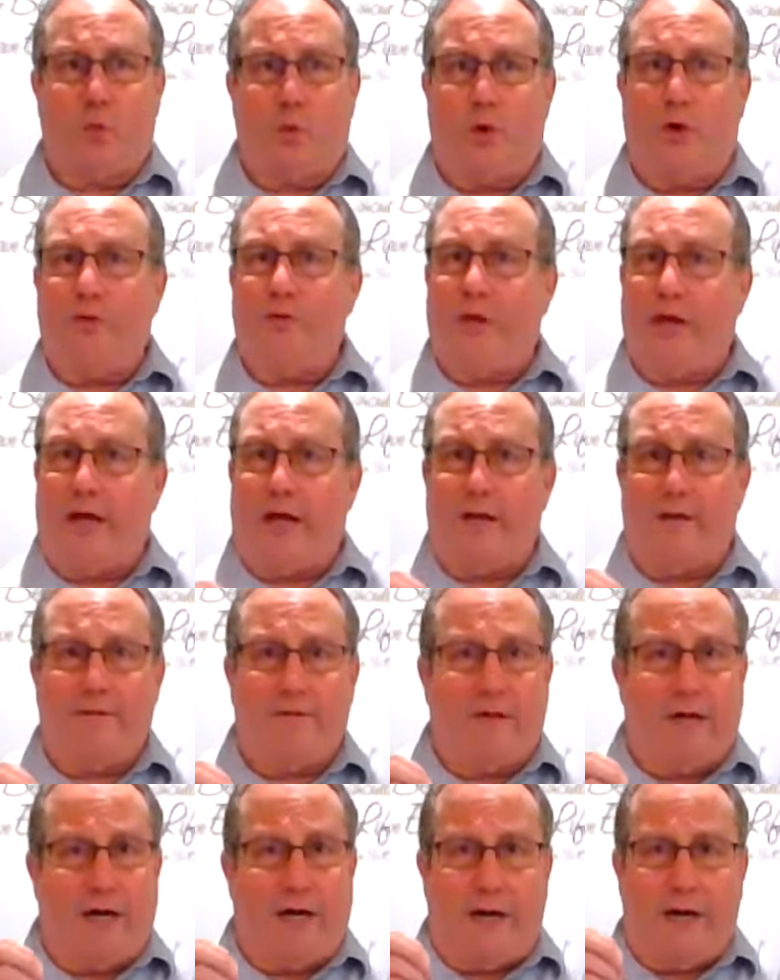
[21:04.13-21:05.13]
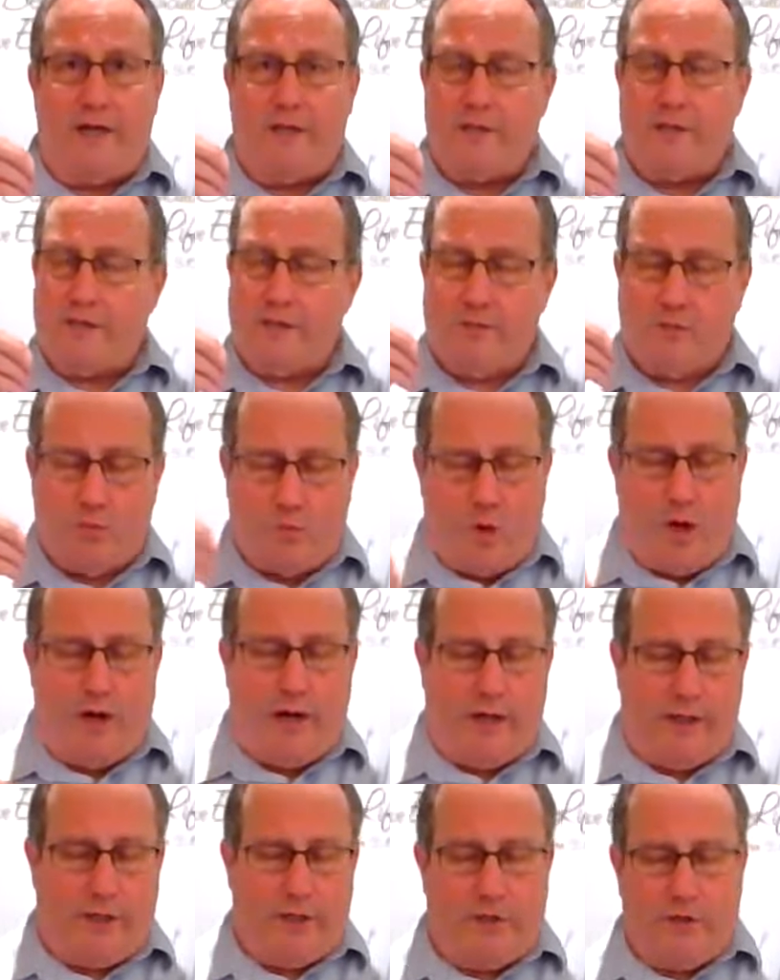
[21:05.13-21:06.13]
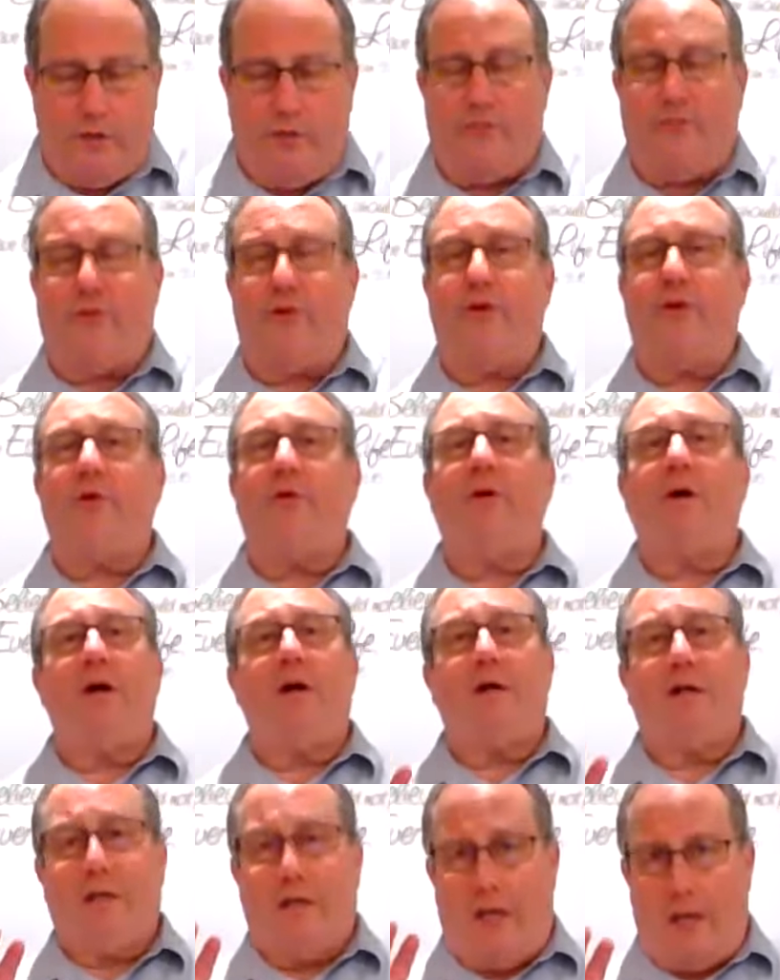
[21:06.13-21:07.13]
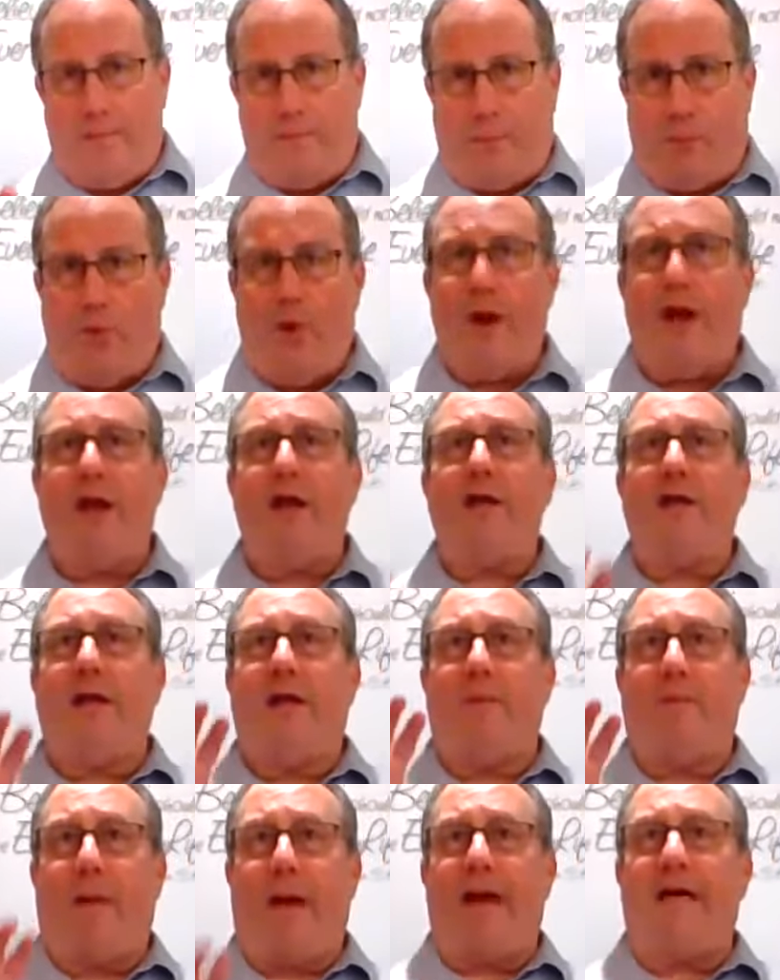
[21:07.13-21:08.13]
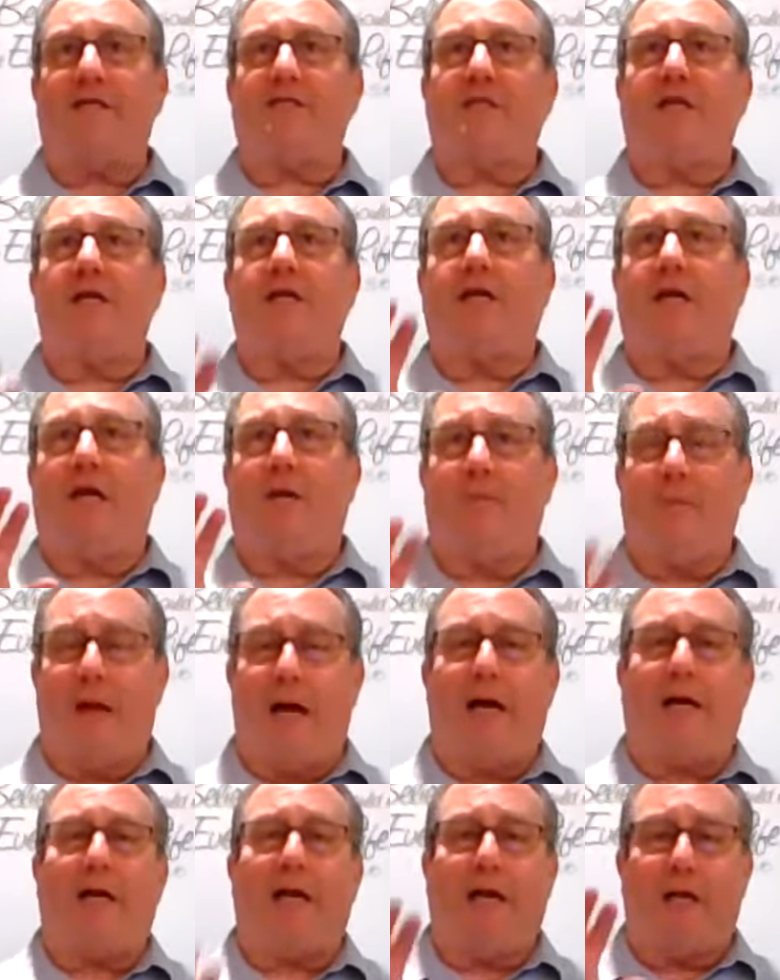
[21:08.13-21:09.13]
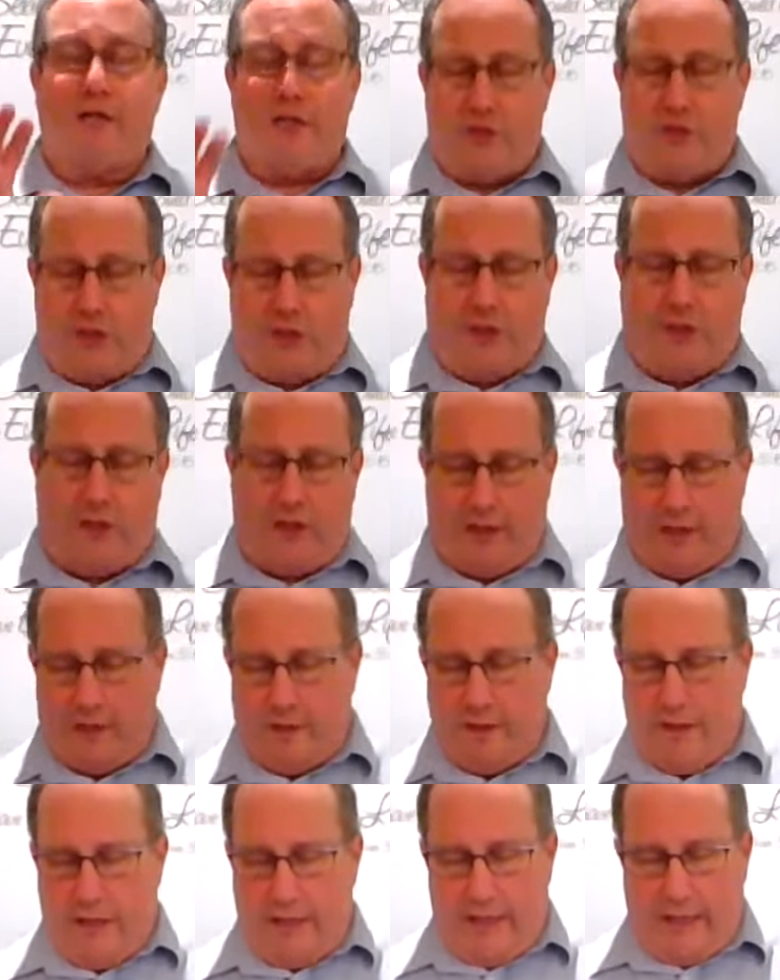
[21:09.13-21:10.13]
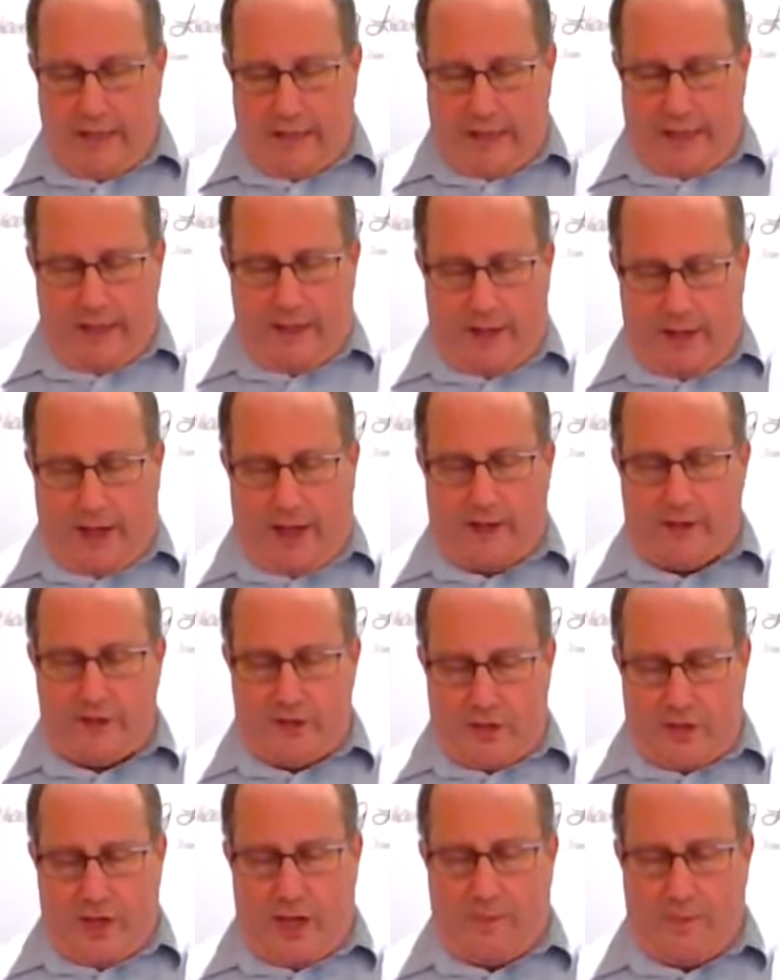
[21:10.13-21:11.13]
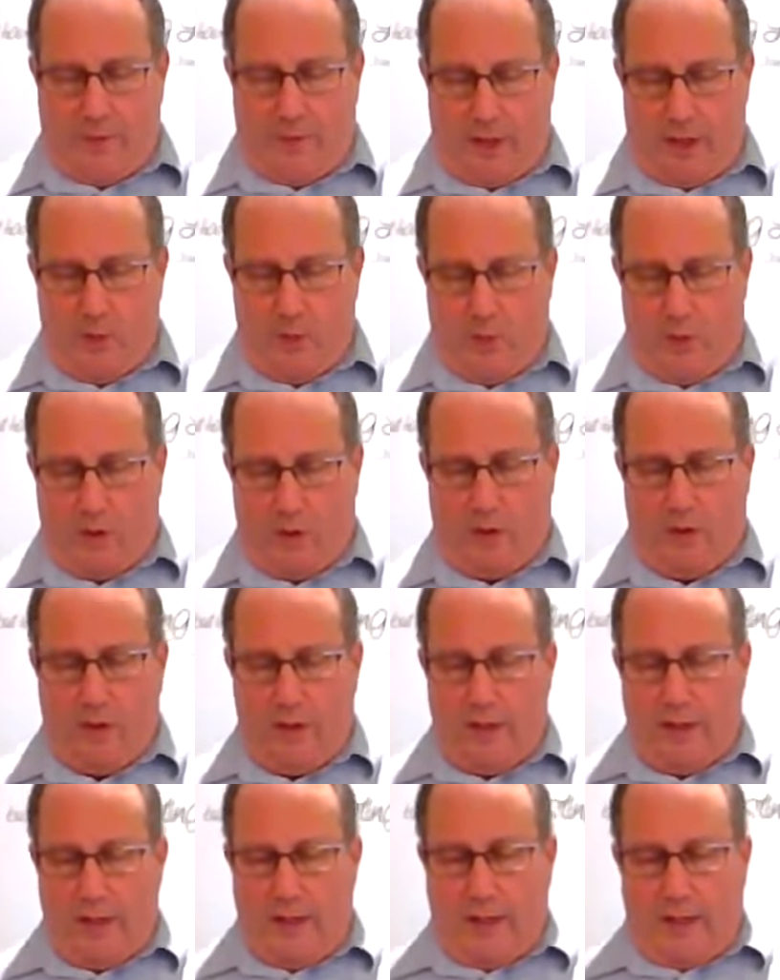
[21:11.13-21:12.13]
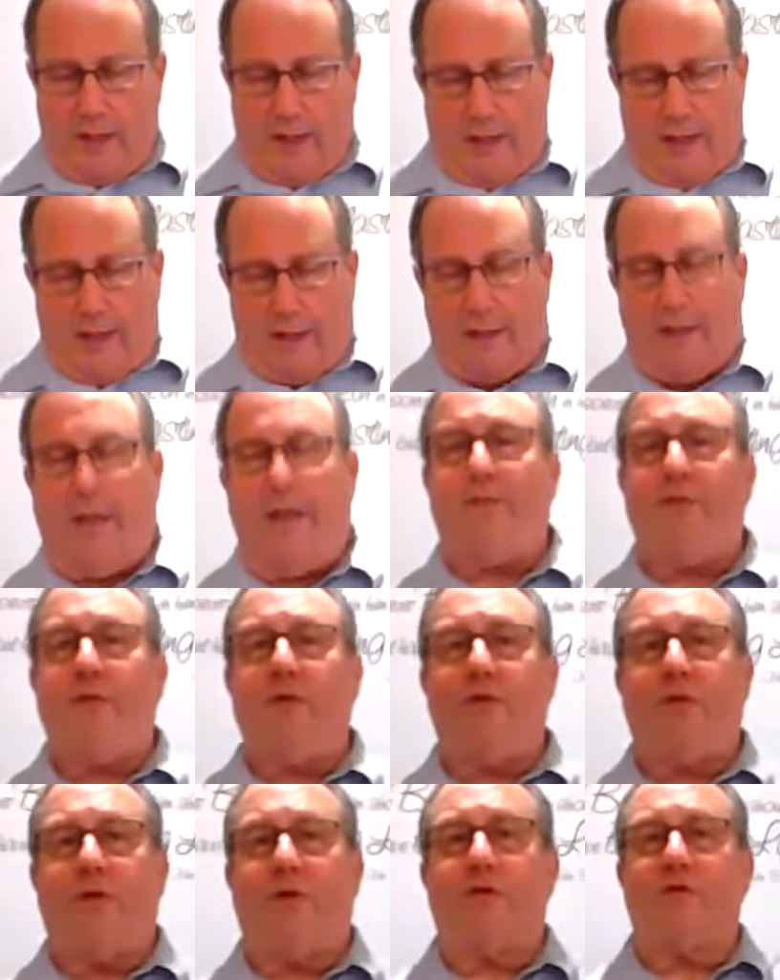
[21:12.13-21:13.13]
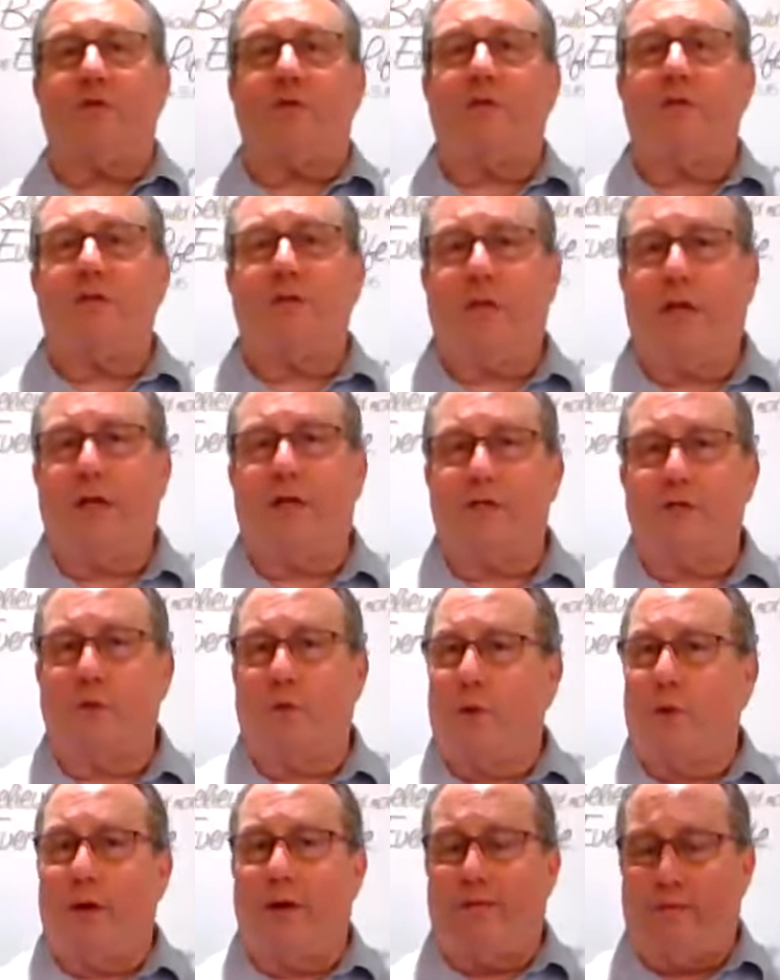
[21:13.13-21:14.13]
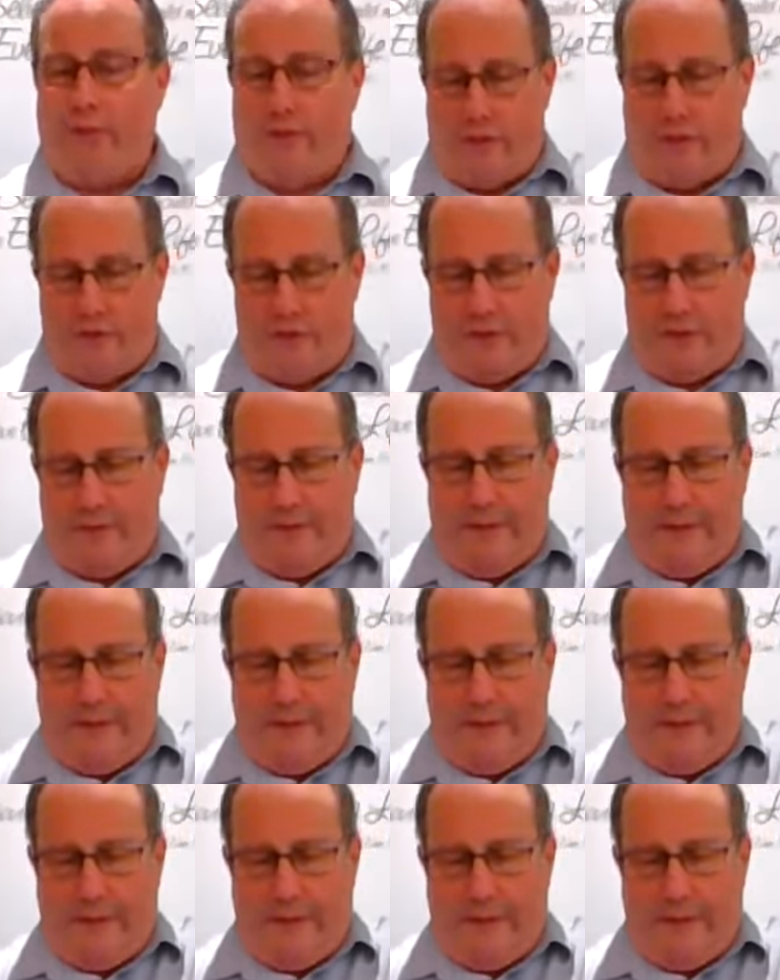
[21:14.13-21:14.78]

Word that God is wanting to do for you, keep praying, keep asking, keep knocking and seeking, and in God's time, He will uh, give you those things or whatever it is.